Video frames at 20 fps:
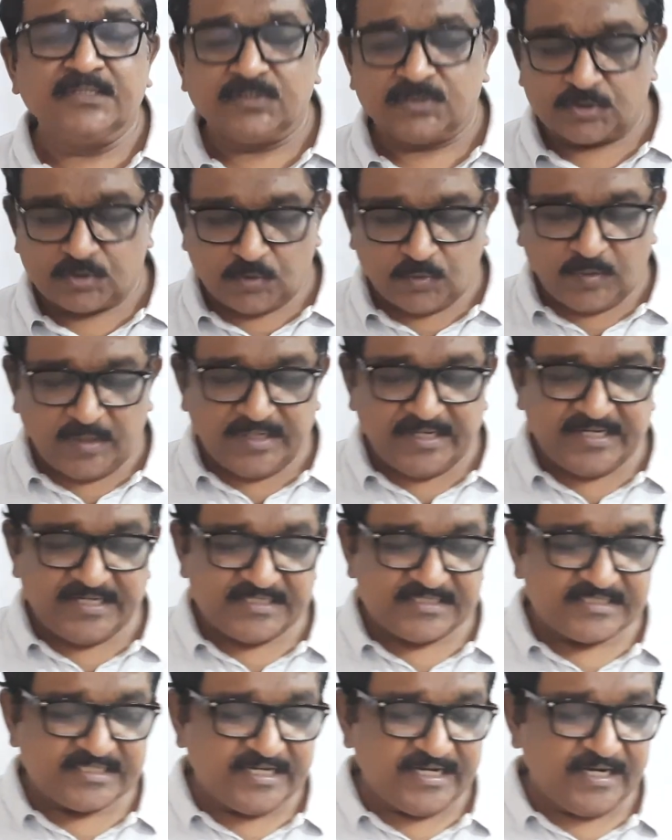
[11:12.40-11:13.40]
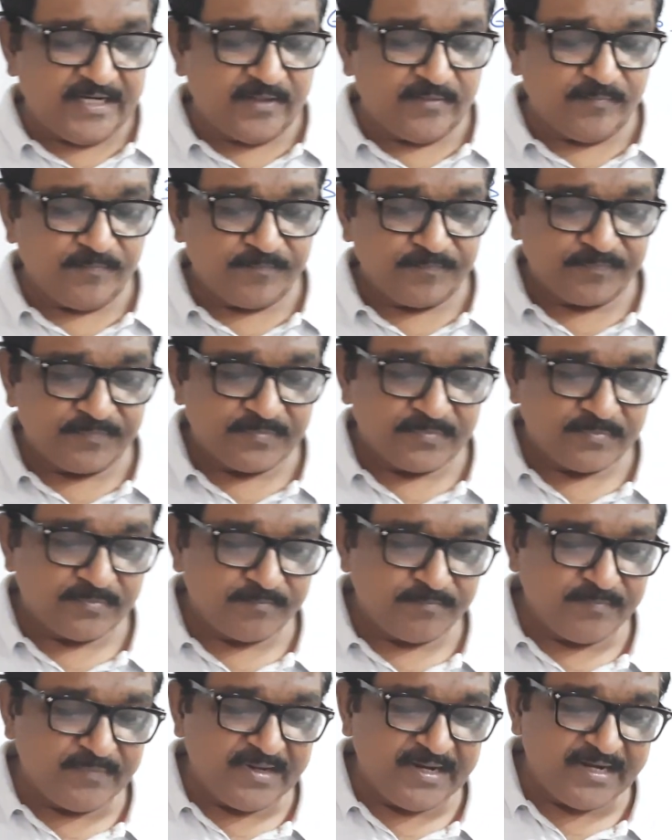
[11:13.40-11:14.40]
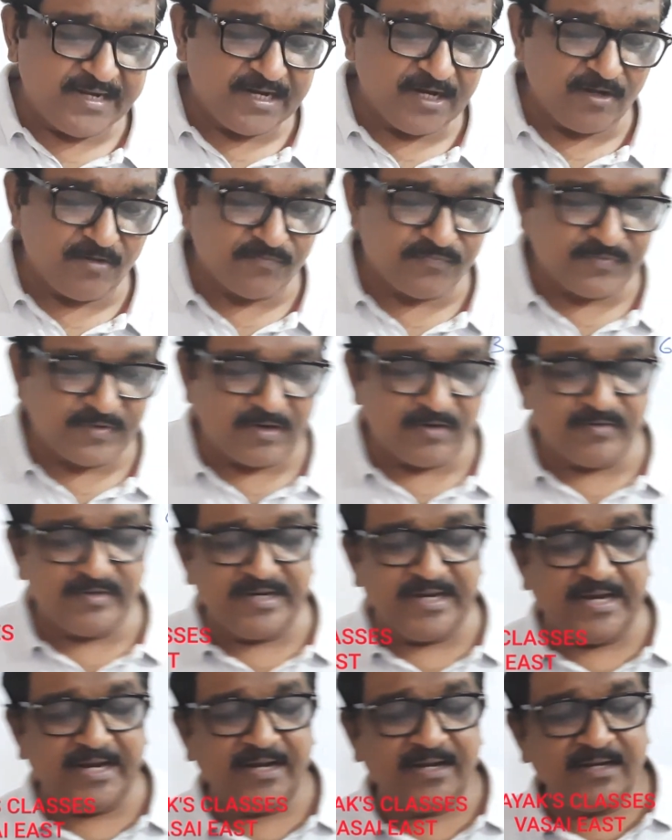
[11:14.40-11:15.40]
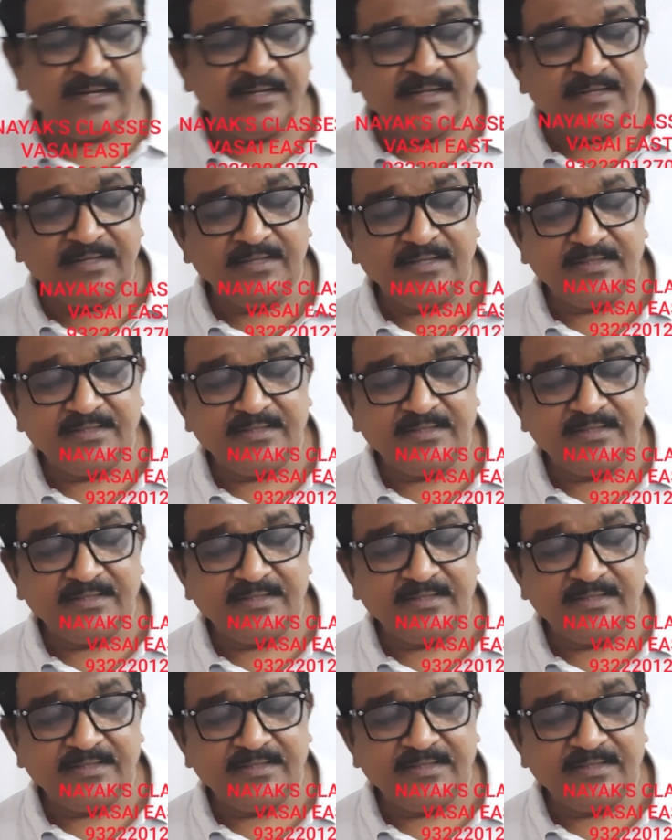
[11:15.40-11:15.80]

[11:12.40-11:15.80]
So what he said, Mendeleev found that